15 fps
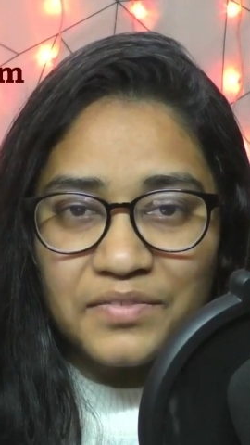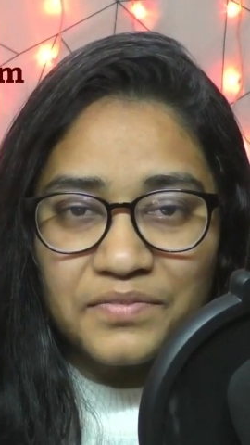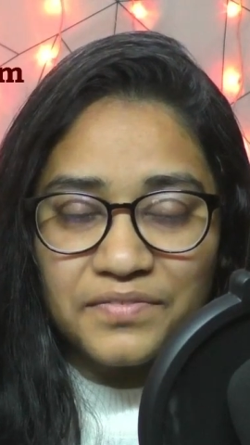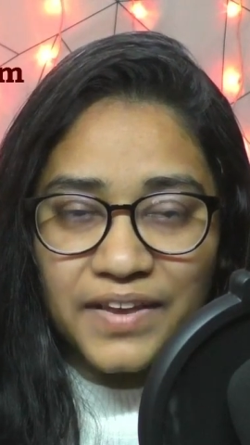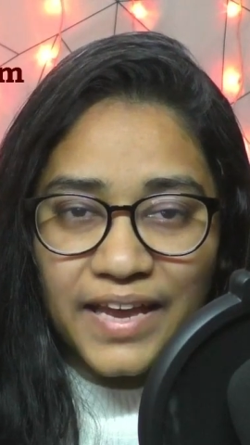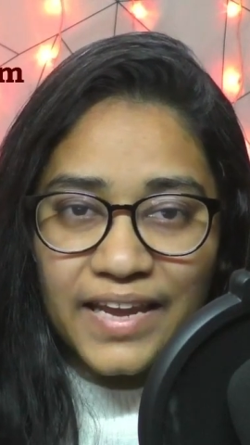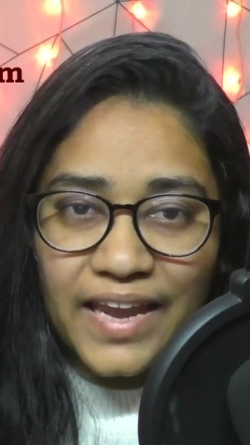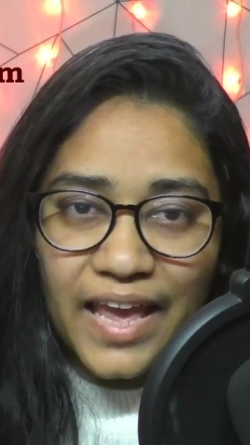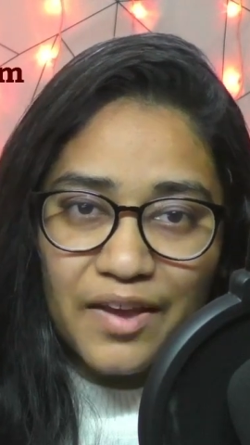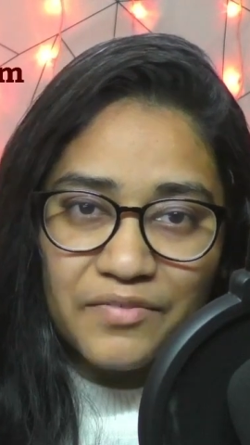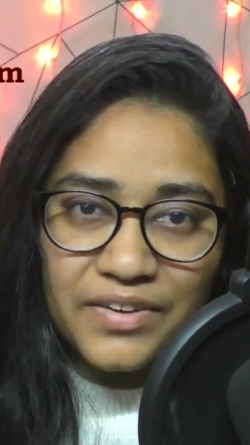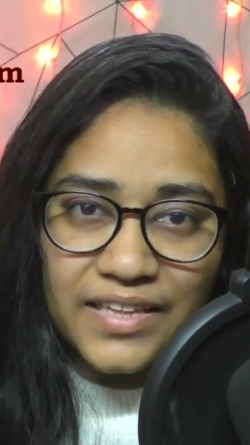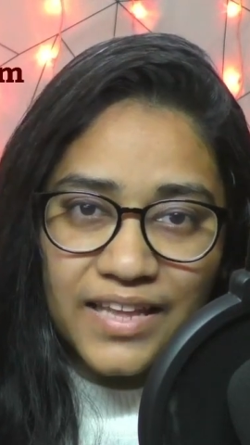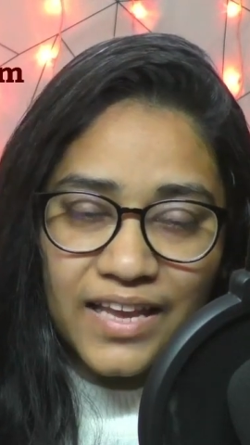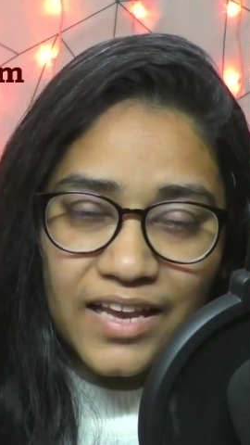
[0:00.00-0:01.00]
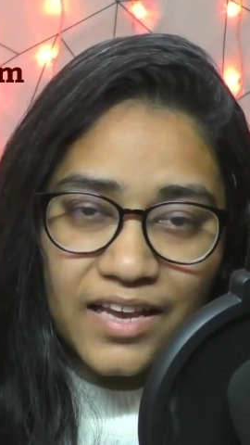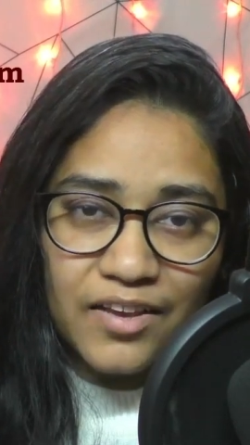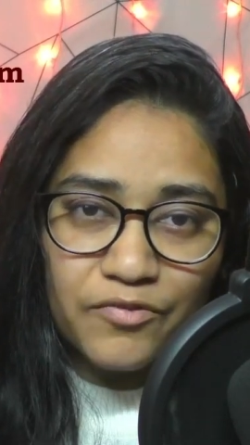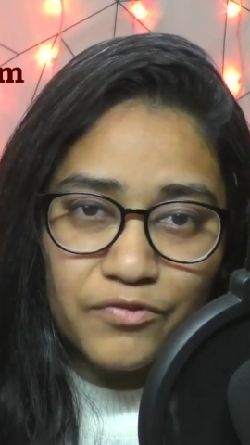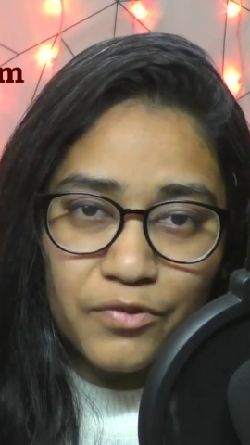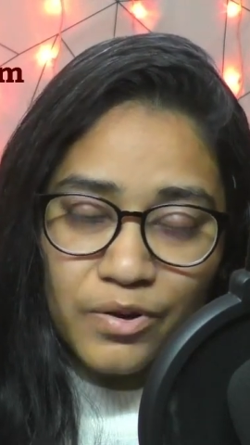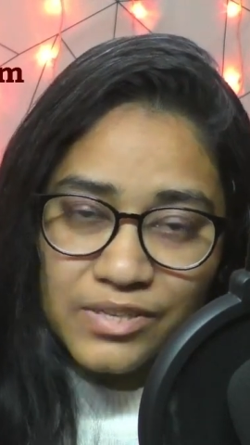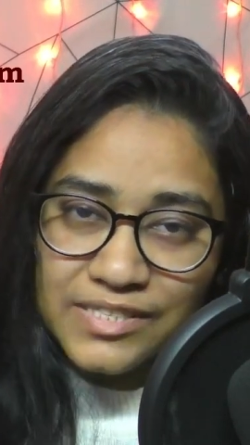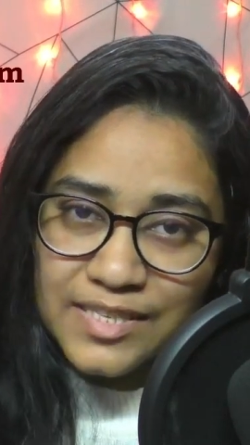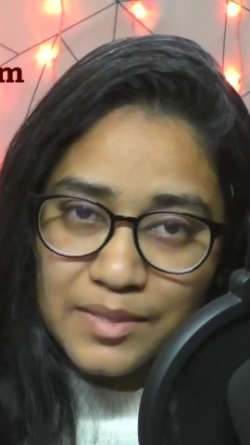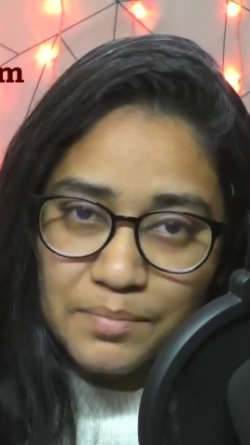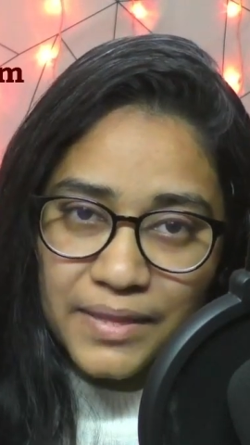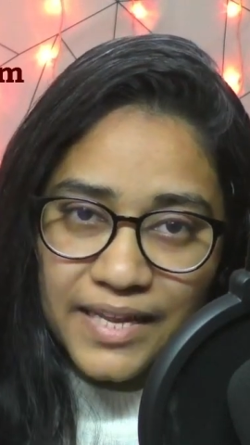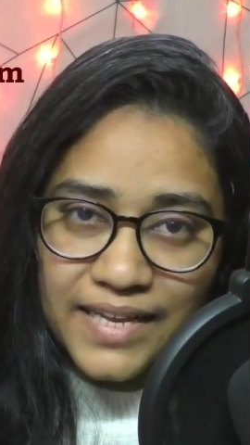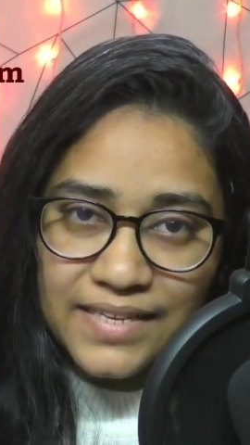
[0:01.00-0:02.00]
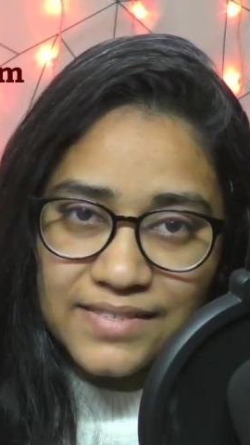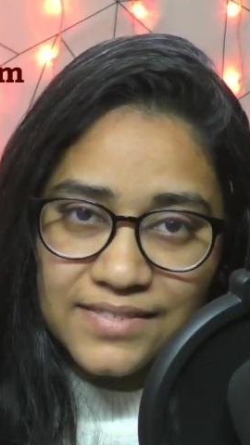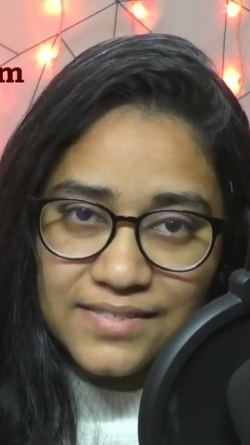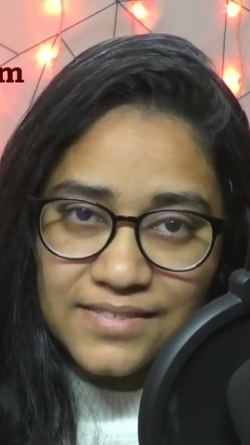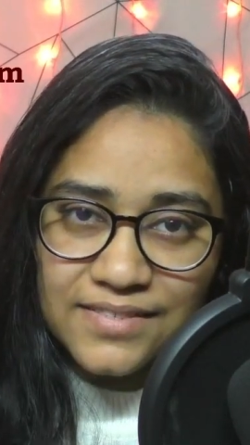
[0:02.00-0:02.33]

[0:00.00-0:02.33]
When everything falls in place,